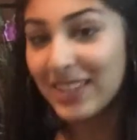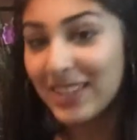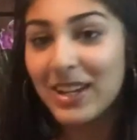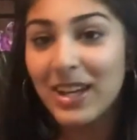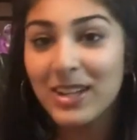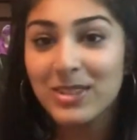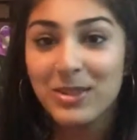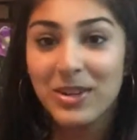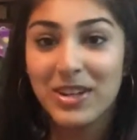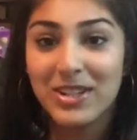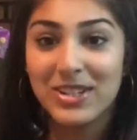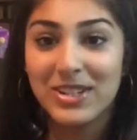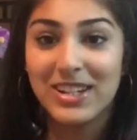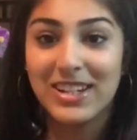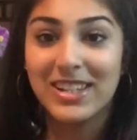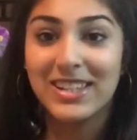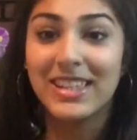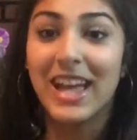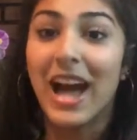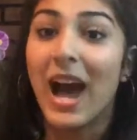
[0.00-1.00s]
the next
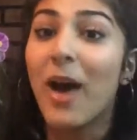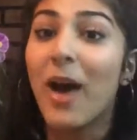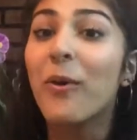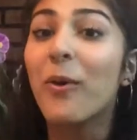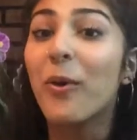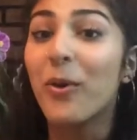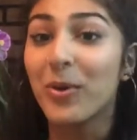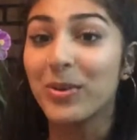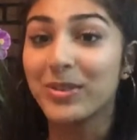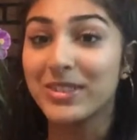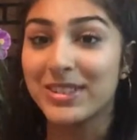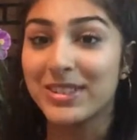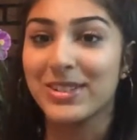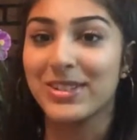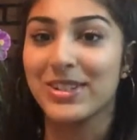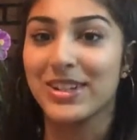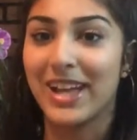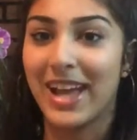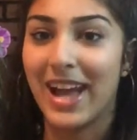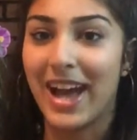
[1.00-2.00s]
question is how old is
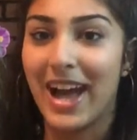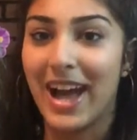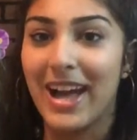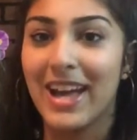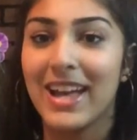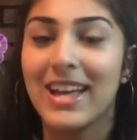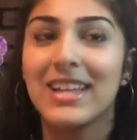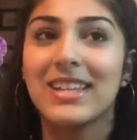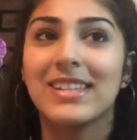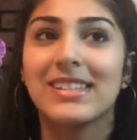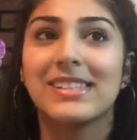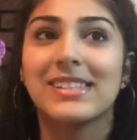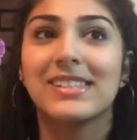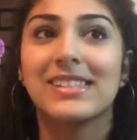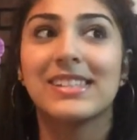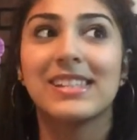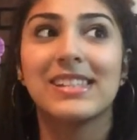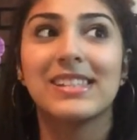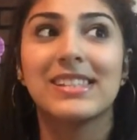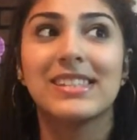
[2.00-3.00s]
your cat?
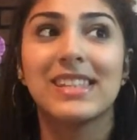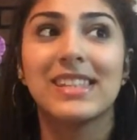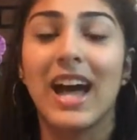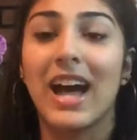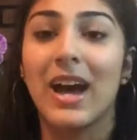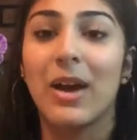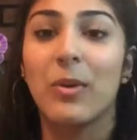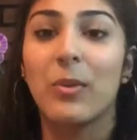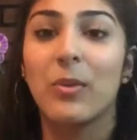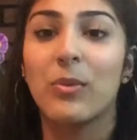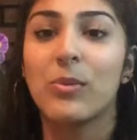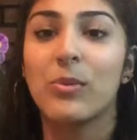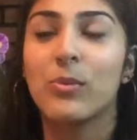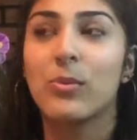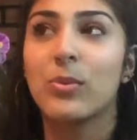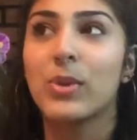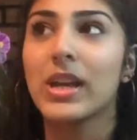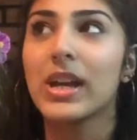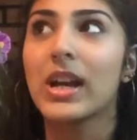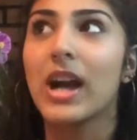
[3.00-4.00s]
Since
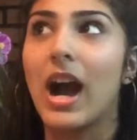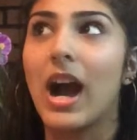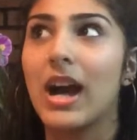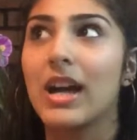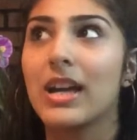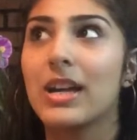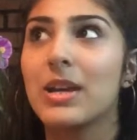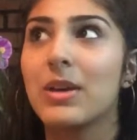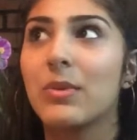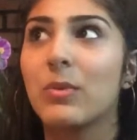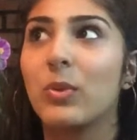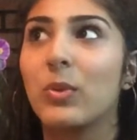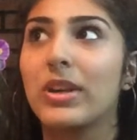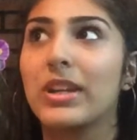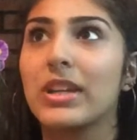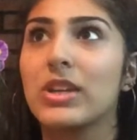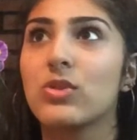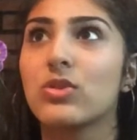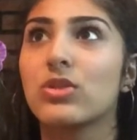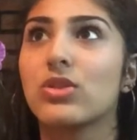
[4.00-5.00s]
we got him
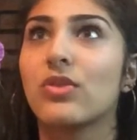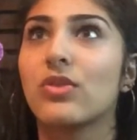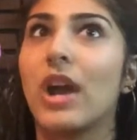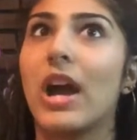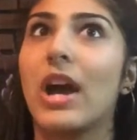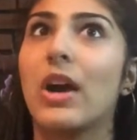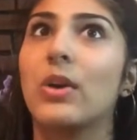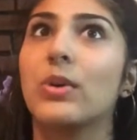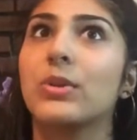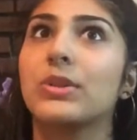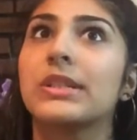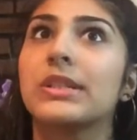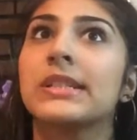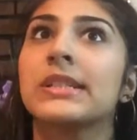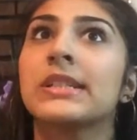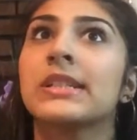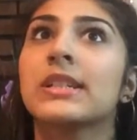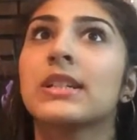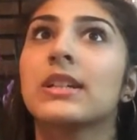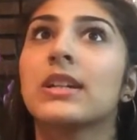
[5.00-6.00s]
when he was around,
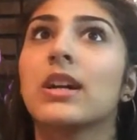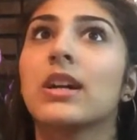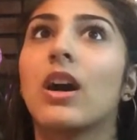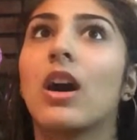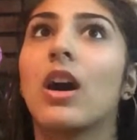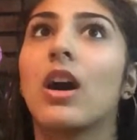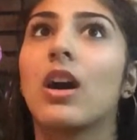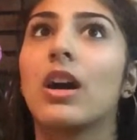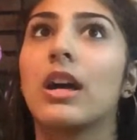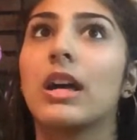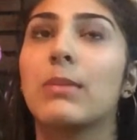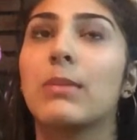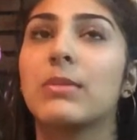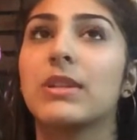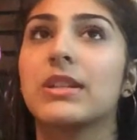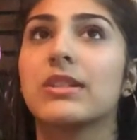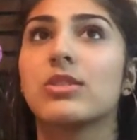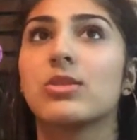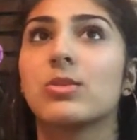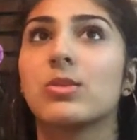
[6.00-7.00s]
uh, him
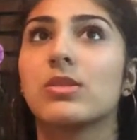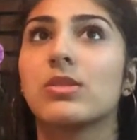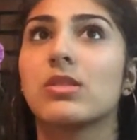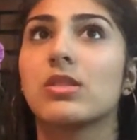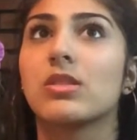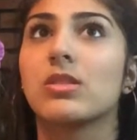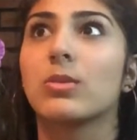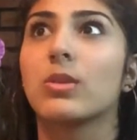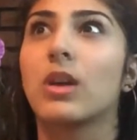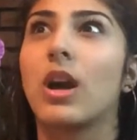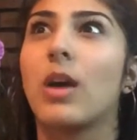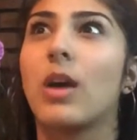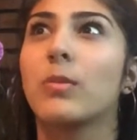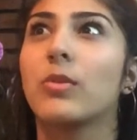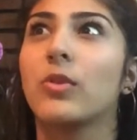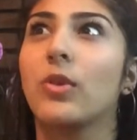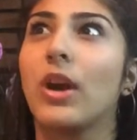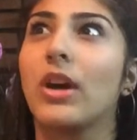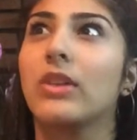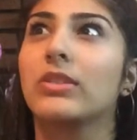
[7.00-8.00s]
and his twin sister, we got
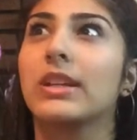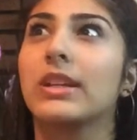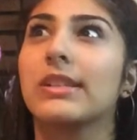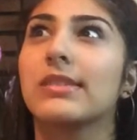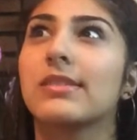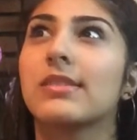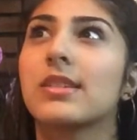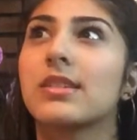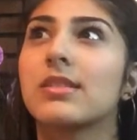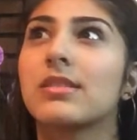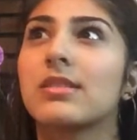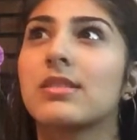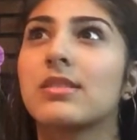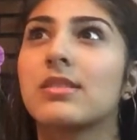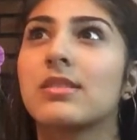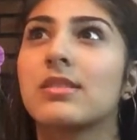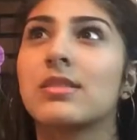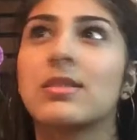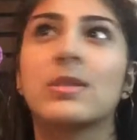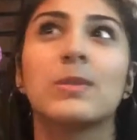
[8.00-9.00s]
him around like six
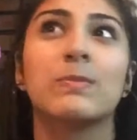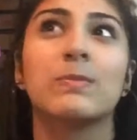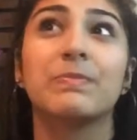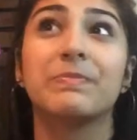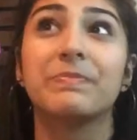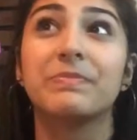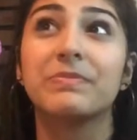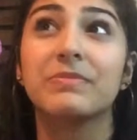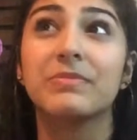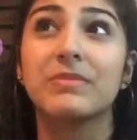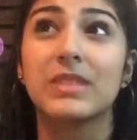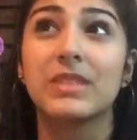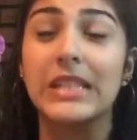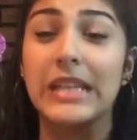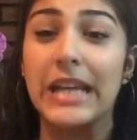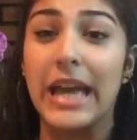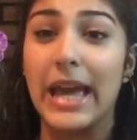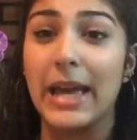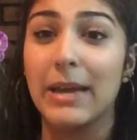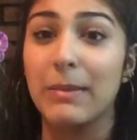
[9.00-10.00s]

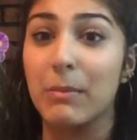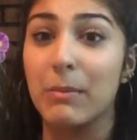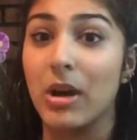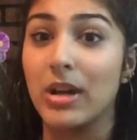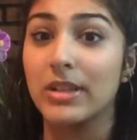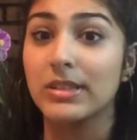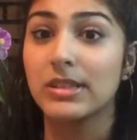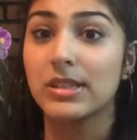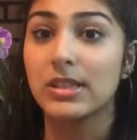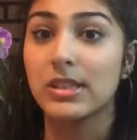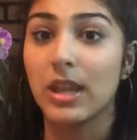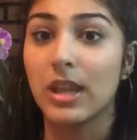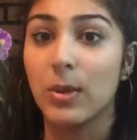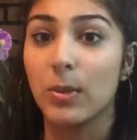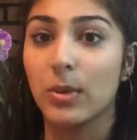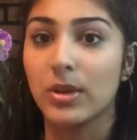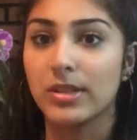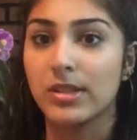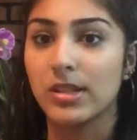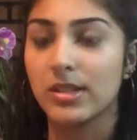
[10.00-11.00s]
to eight months. They
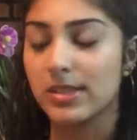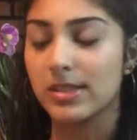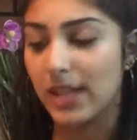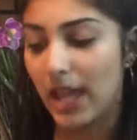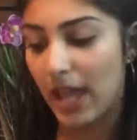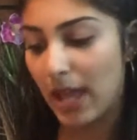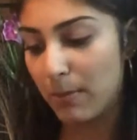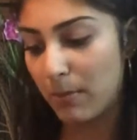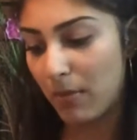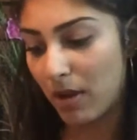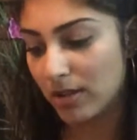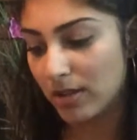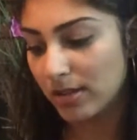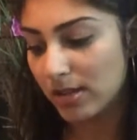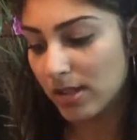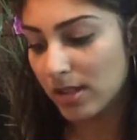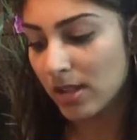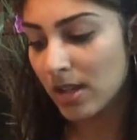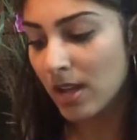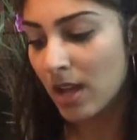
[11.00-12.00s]
were six to eight
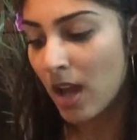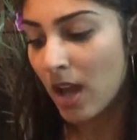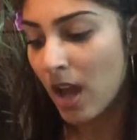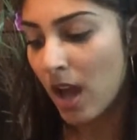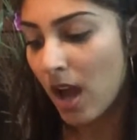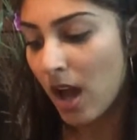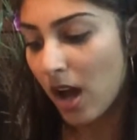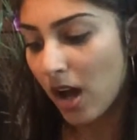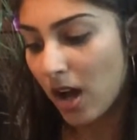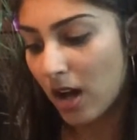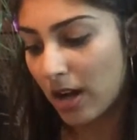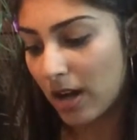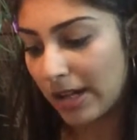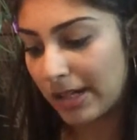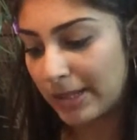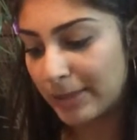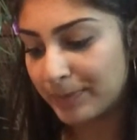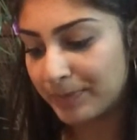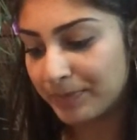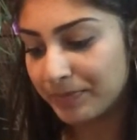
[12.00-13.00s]
months.
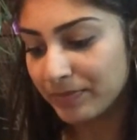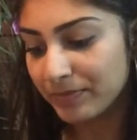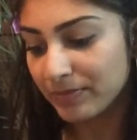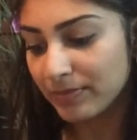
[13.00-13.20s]
Um,